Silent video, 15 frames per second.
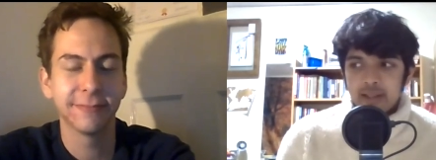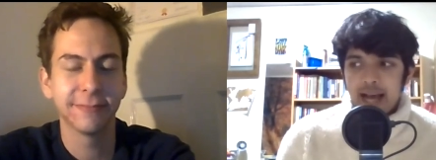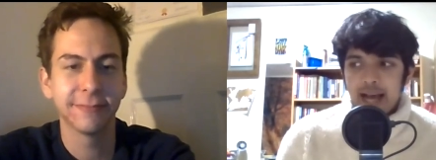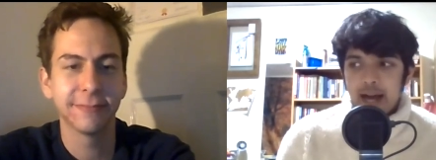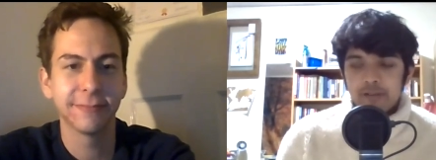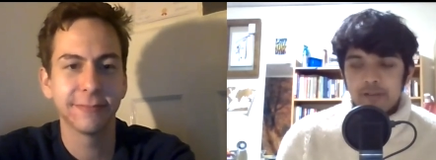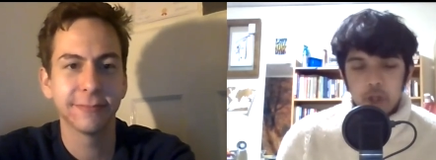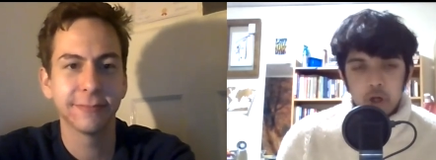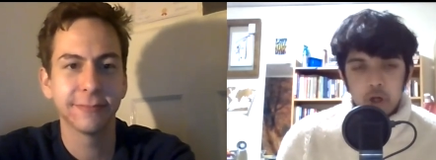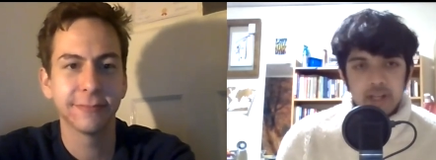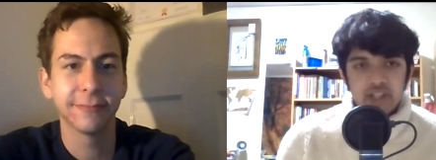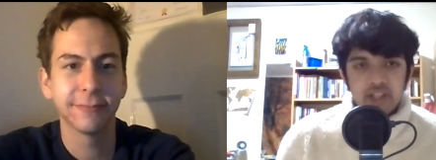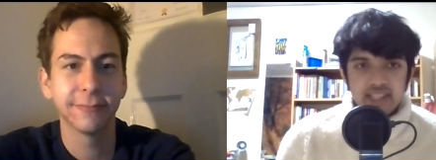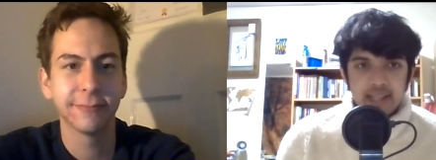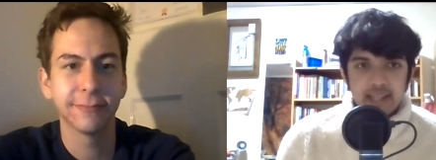Speaker 1: out of the
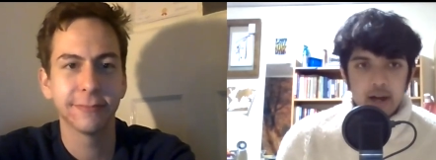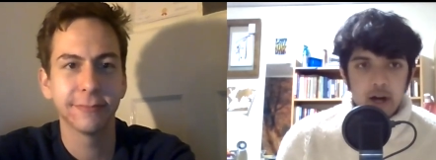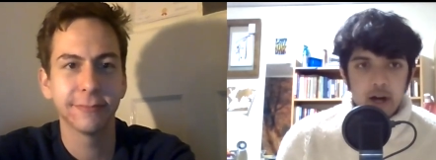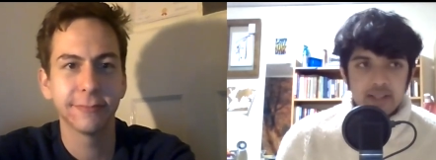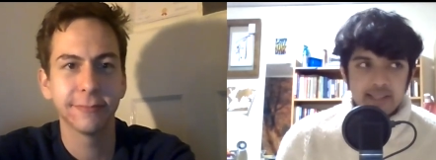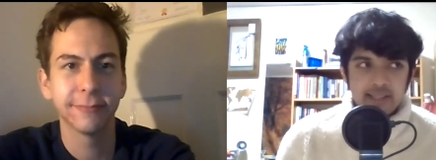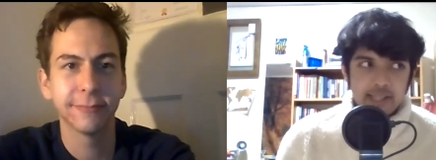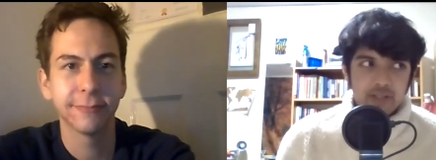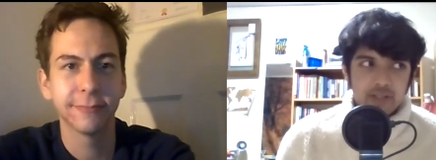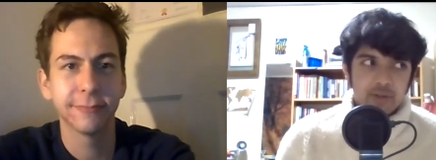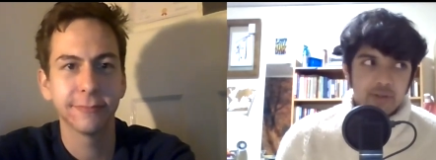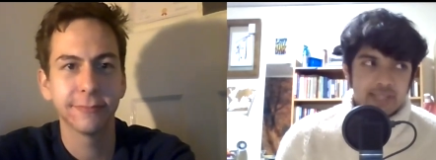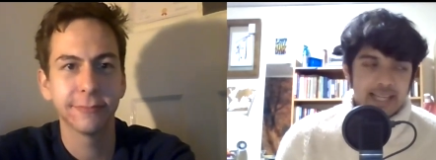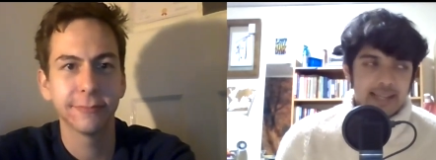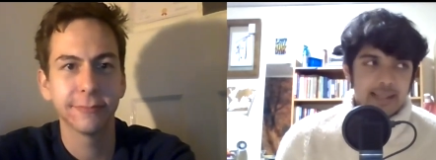colleges that aren't
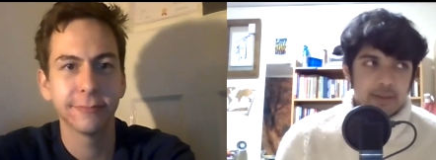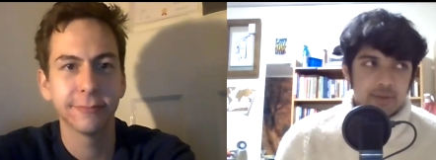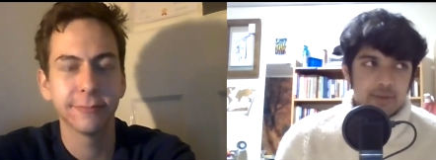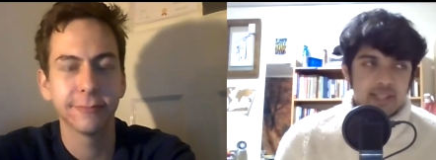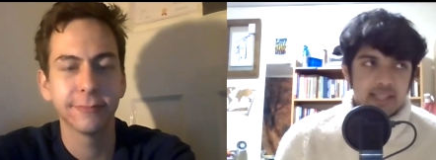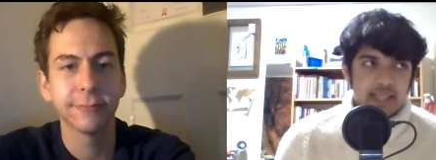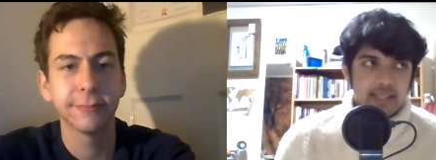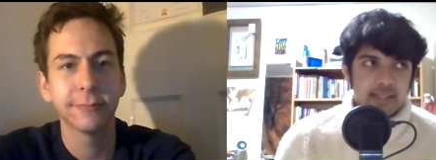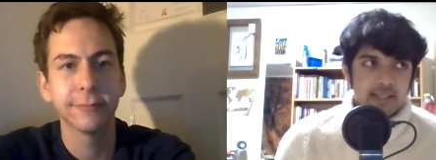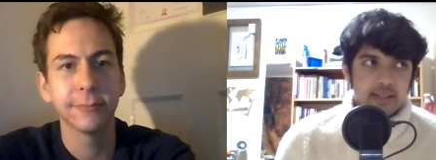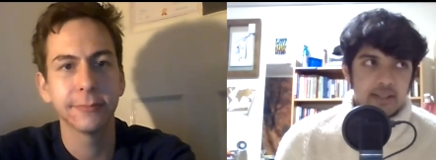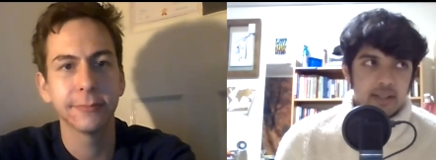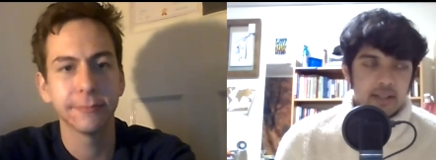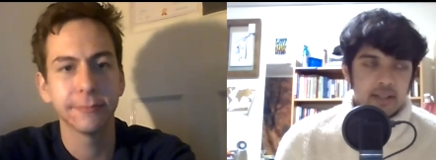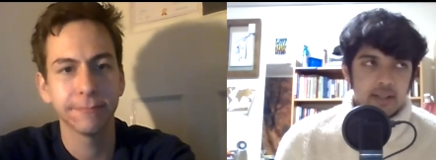central, St Hilda's
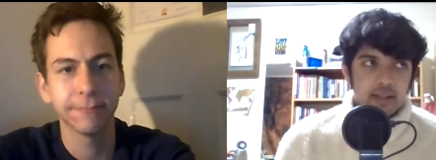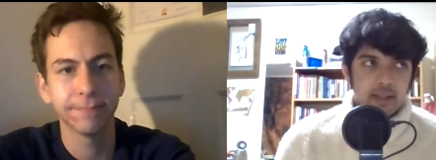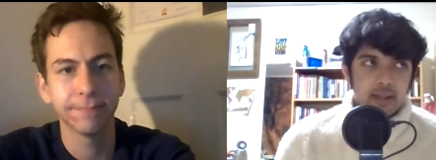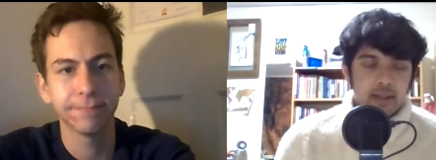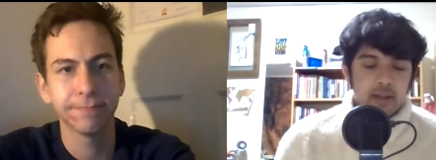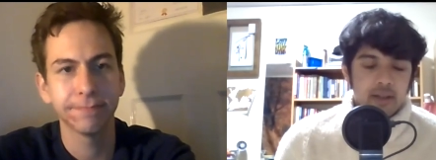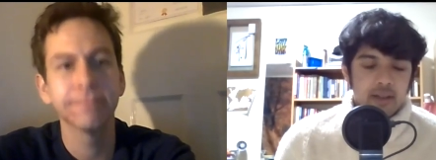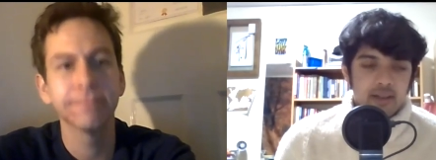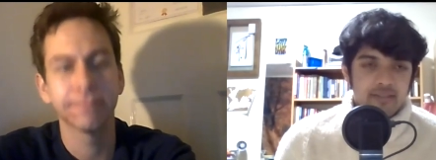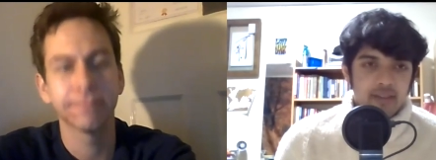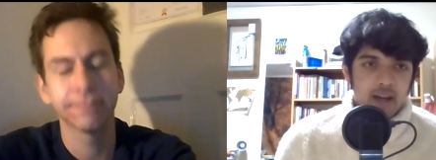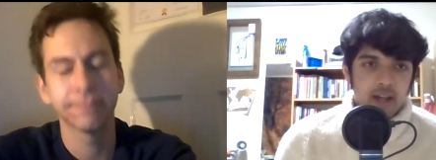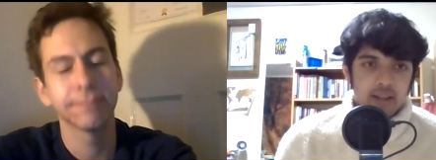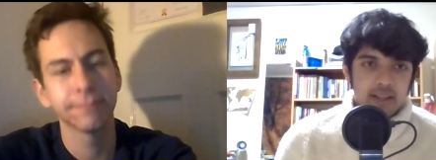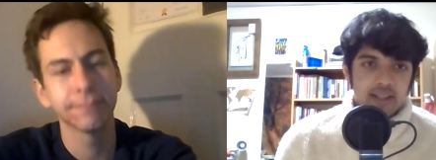isn't the
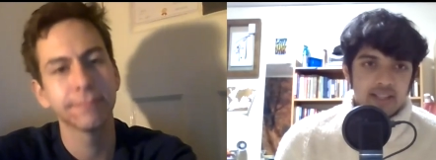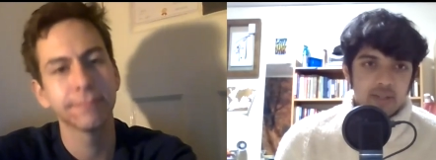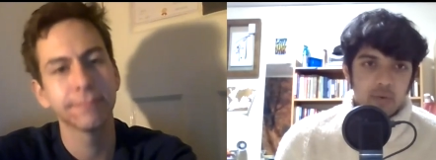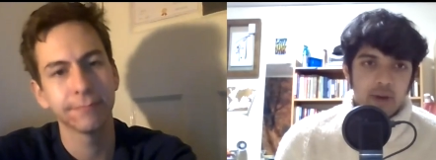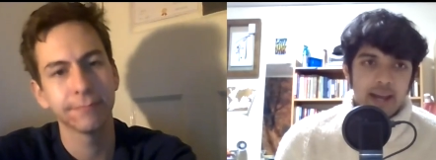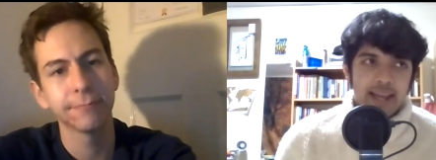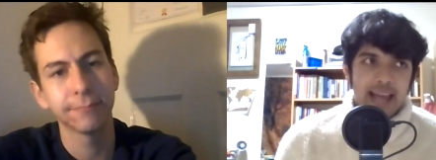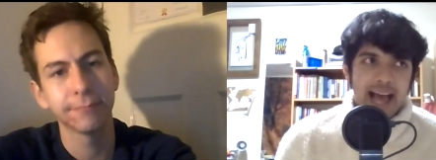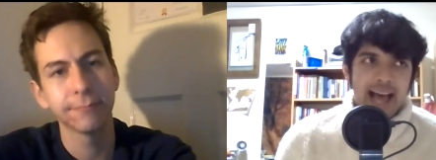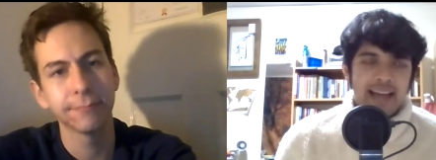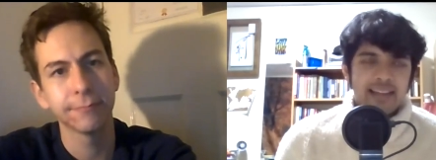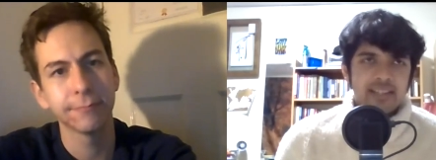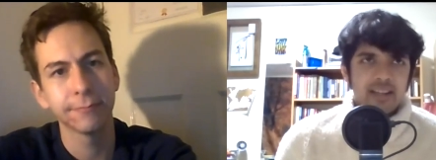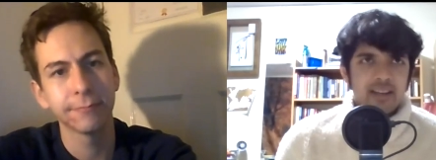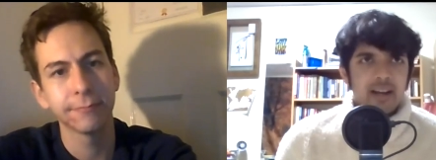furthest away.
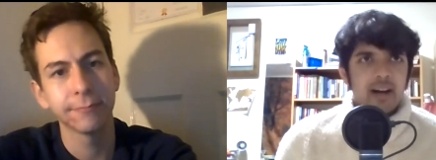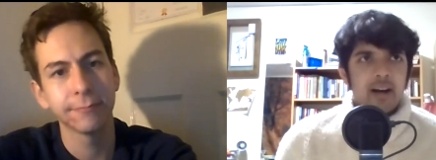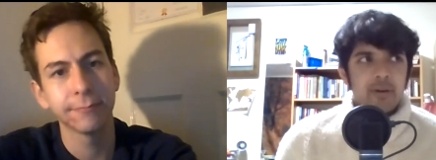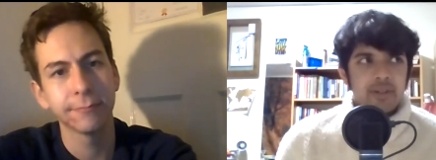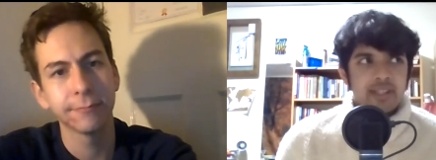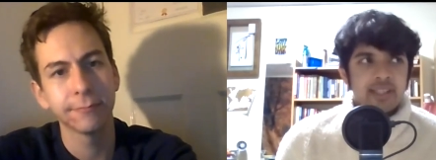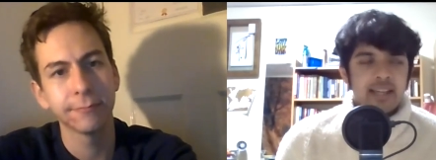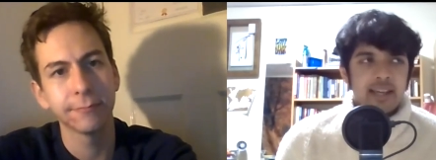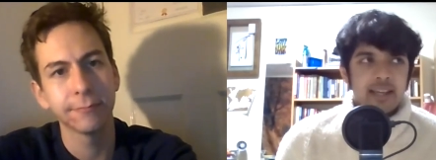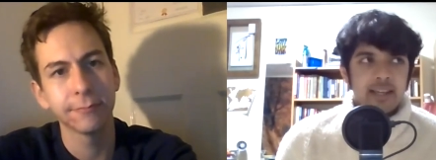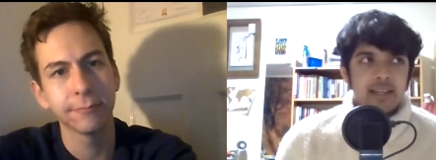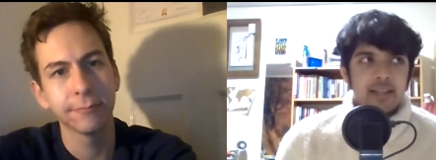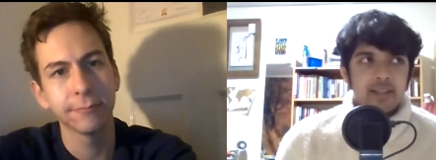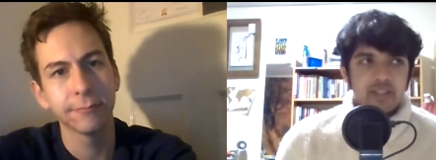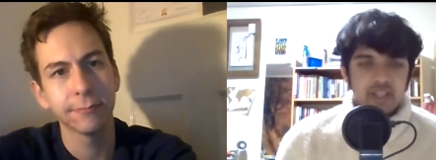And I would
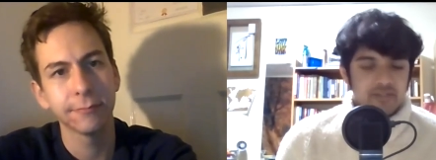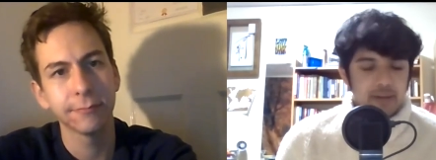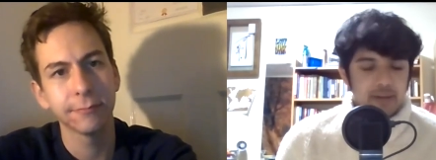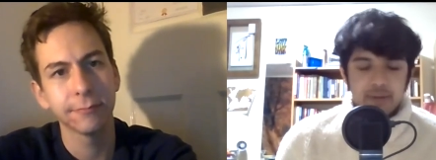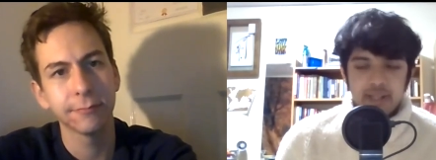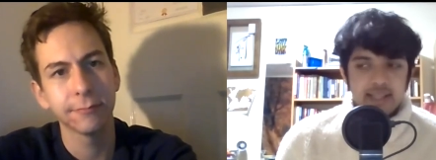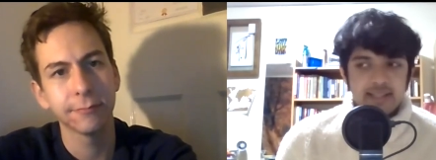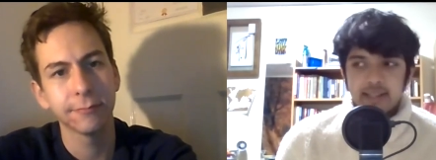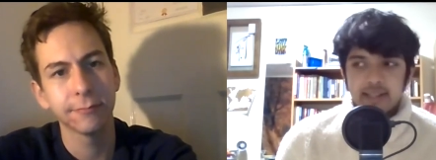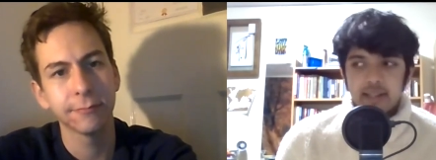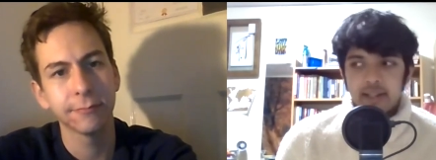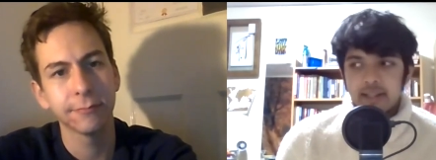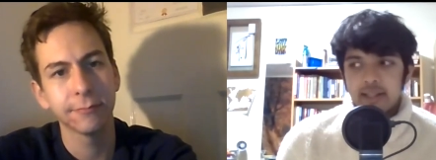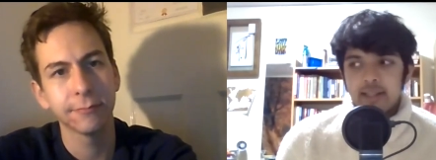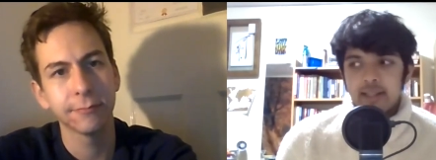say, just for anyone listening,
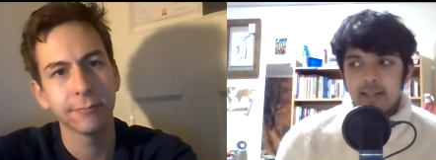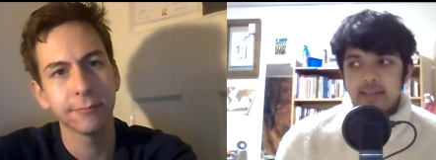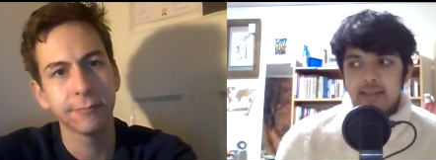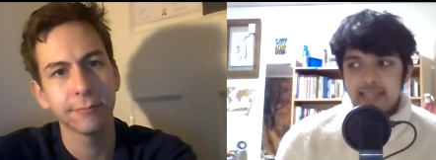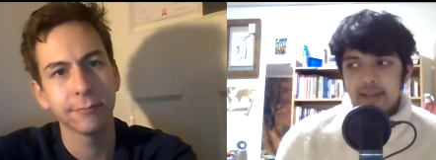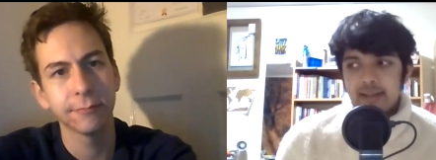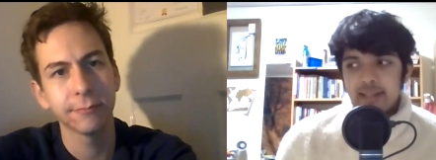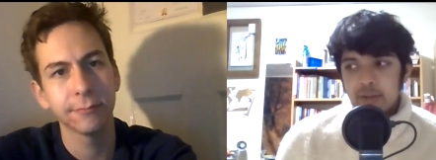like, St